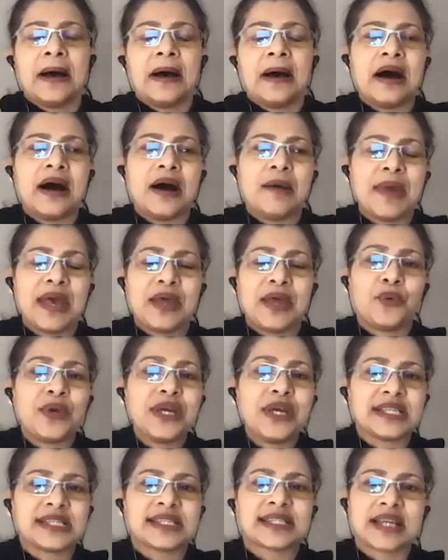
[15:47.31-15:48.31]
Um, and we
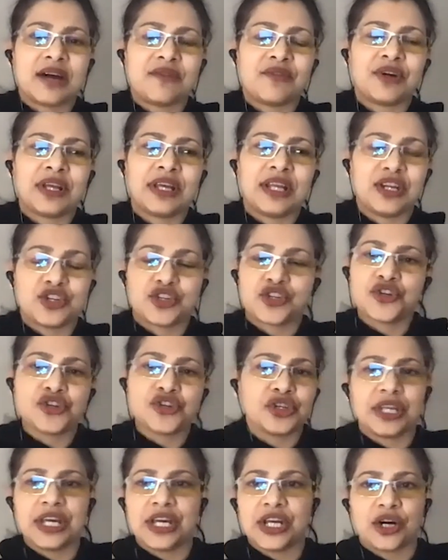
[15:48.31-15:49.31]
discovered it
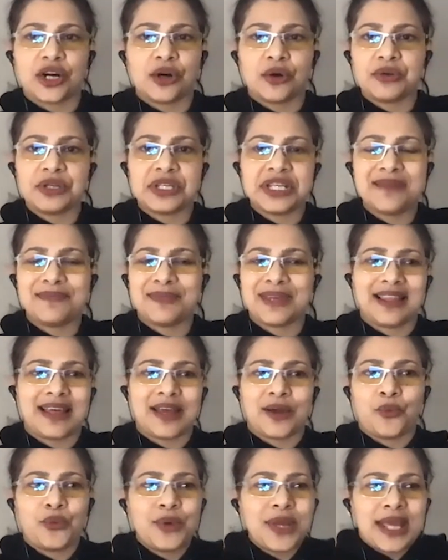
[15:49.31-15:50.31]
internally in our own team that like
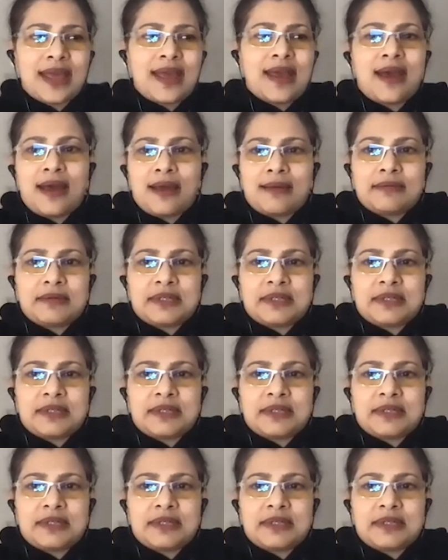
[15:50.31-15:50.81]
we can't